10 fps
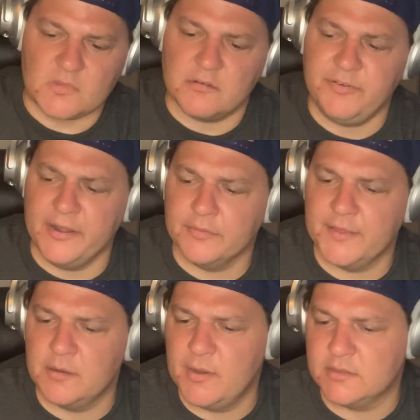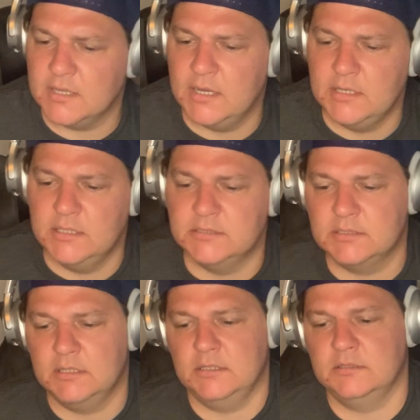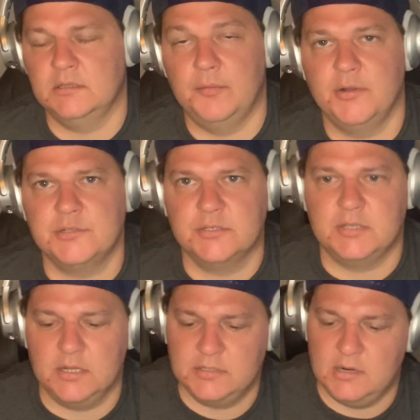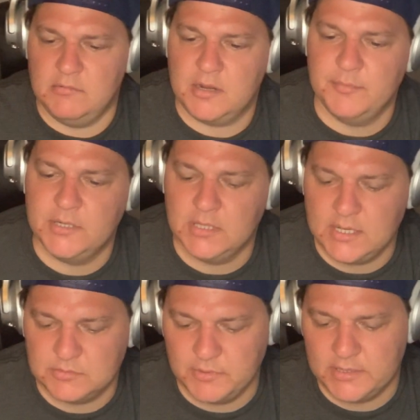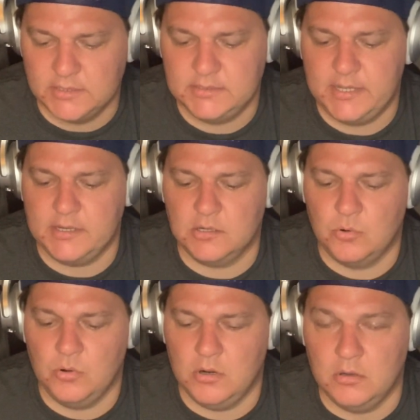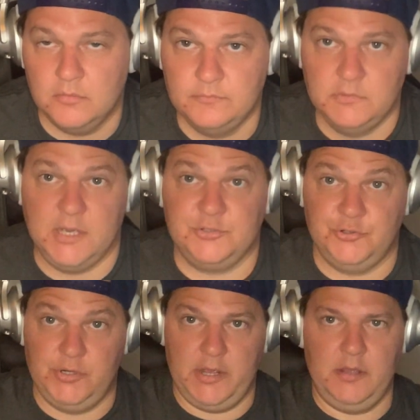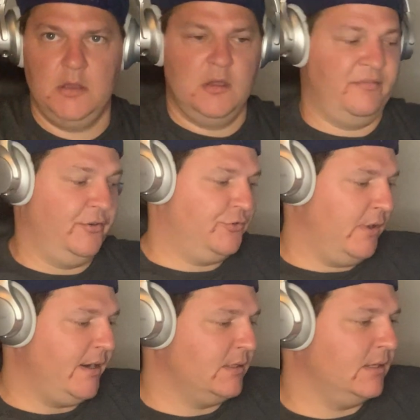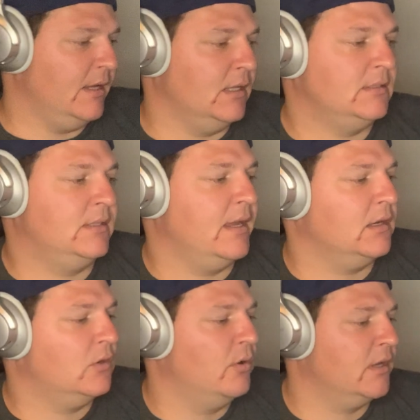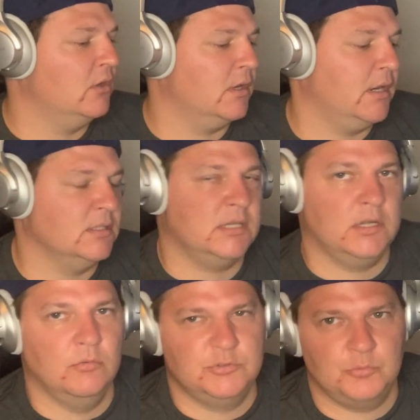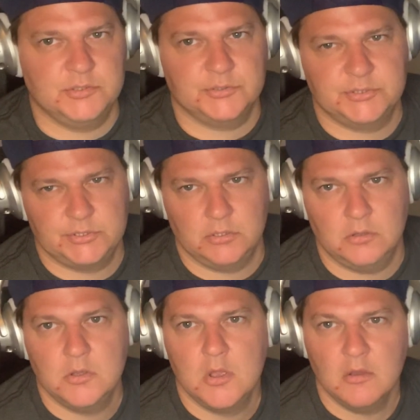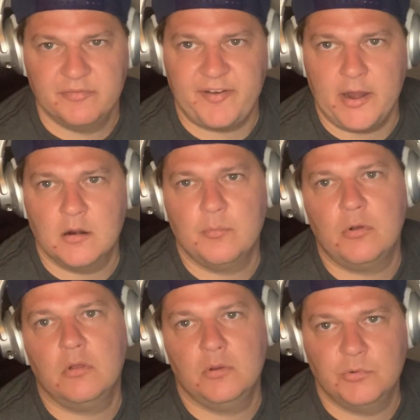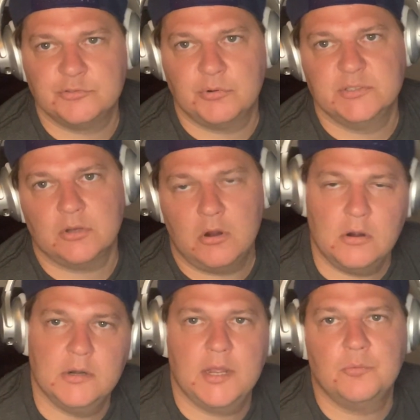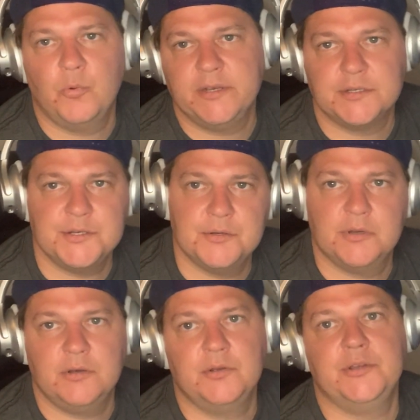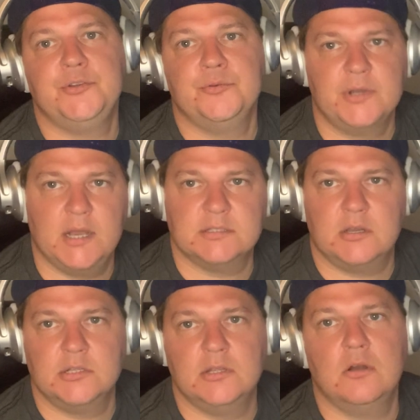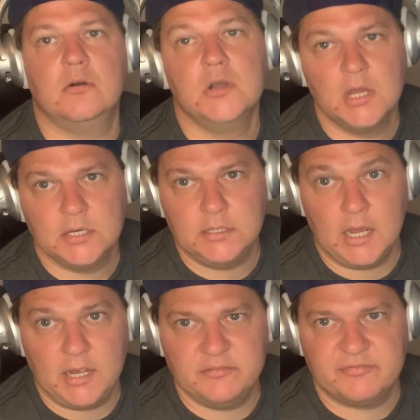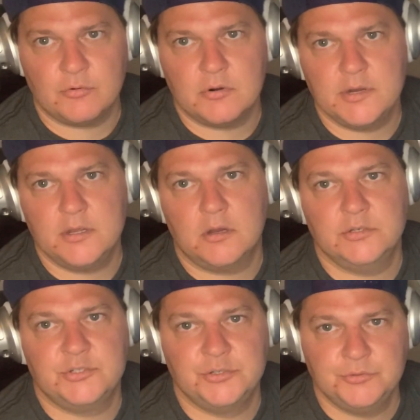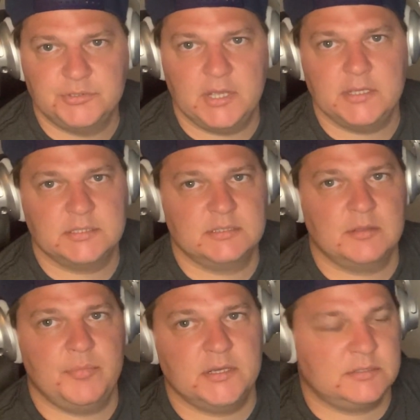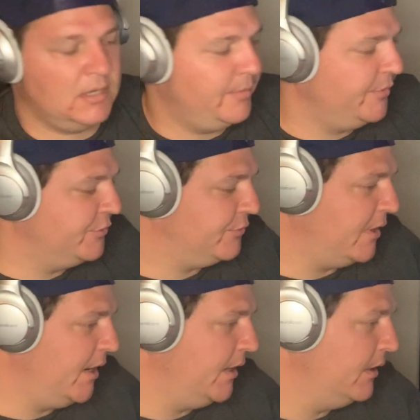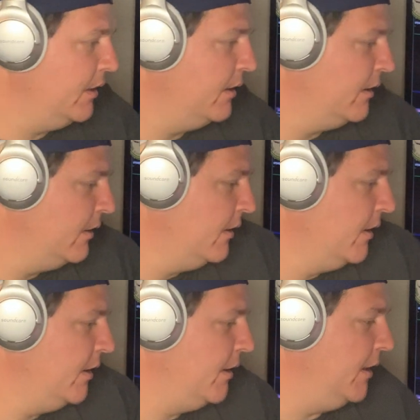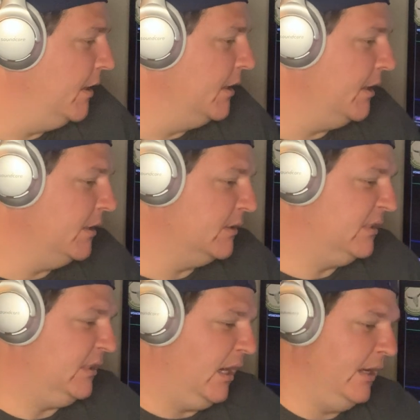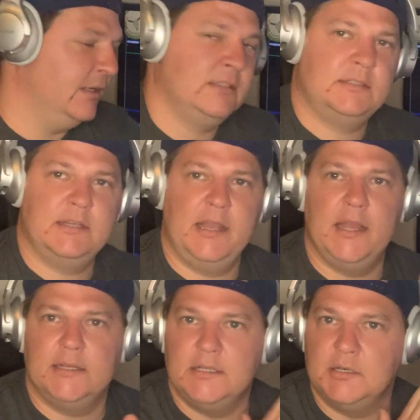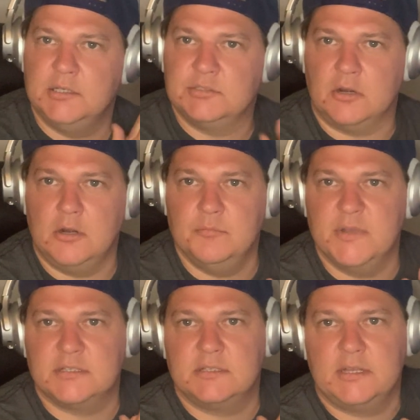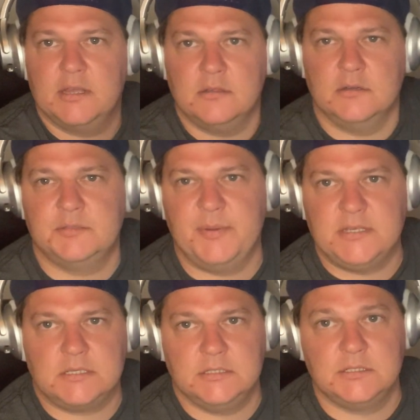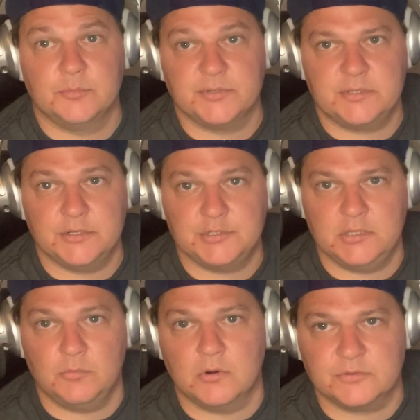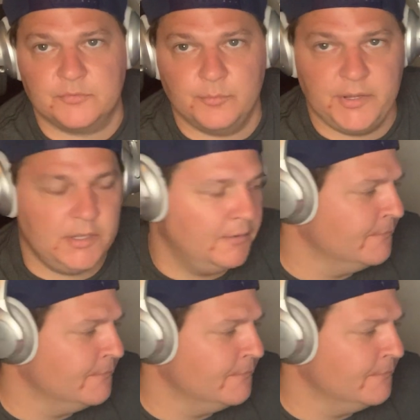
Final thing about that is a bunch of stocks that I recommended last week. Let's take yesterday for trading today. Let's take a quick look, and I'll tell you which ones are still fireable and which ones aren't, and when to do it. And you guys all know 9:40 on Tuesdays is the best time to trade. It is science and it is art mixed together. It's basically superstition. It works for me.